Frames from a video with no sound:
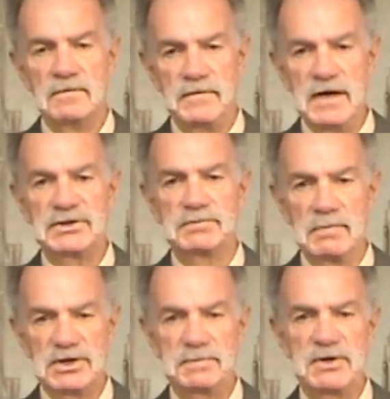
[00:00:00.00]
This
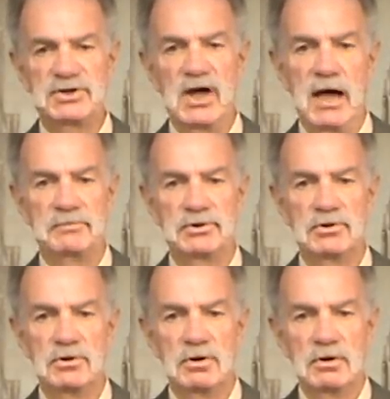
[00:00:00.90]
must be stopped.
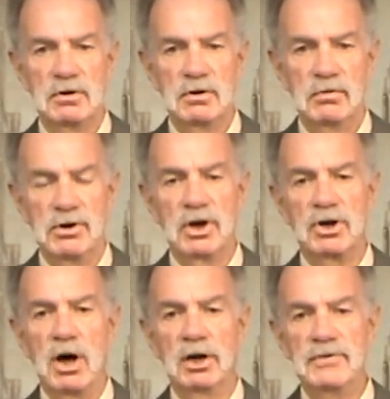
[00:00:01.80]
We are
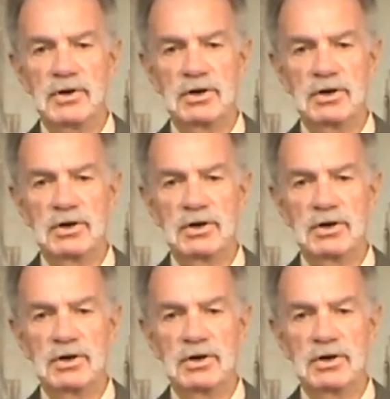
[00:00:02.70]
calling the